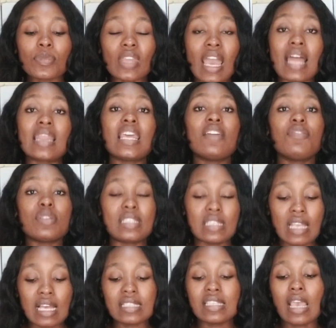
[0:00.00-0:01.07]
And then for
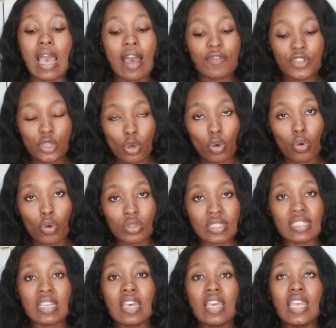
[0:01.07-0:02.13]
snacks, they have yogurt.